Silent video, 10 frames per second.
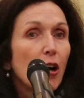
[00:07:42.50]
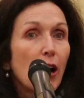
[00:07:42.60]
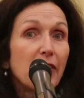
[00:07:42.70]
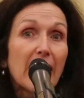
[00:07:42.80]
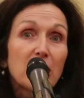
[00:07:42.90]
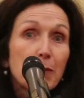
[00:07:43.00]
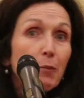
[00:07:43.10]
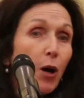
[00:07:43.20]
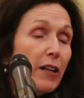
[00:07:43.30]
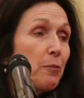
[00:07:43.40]
And they had to be
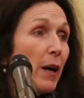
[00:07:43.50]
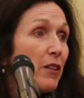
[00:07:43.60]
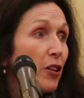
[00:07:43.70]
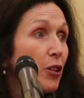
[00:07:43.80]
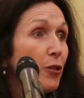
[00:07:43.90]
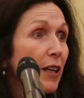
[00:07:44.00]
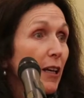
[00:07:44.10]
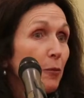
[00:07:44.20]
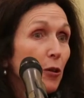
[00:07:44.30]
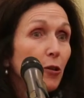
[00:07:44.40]
brought in by their youth
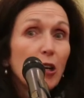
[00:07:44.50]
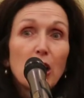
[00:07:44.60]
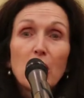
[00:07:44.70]
care group.